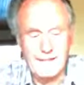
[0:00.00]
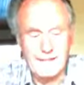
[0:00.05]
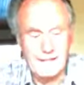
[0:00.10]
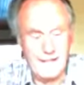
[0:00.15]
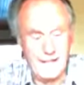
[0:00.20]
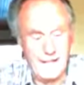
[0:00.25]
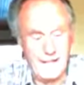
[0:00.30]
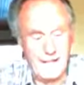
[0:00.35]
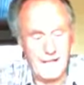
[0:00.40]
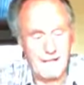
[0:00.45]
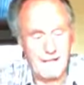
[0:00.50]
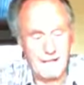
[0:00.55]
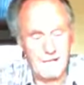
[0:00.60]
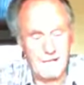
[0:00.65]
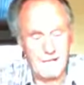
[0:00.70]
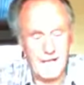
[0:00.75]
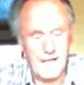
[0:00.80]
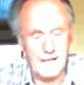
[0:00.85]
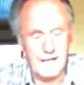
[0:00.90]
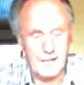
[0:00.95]
Yeah, that was the
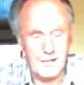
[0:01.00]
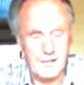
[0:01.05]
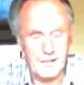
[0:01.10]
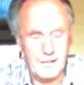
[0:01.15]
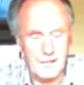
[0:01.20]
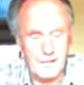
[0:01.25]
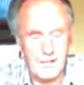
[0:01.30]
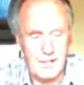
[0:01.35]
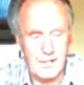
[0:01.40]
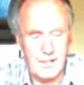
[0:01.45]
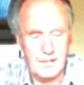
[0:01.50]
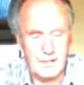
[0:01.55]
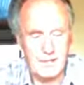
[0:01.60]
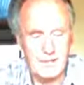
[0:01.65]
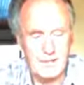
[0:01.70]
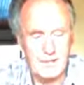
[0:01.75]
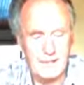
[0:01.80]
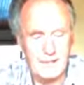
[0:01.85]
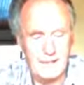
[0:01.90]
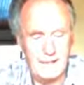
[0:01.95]
second round at Kirkuson.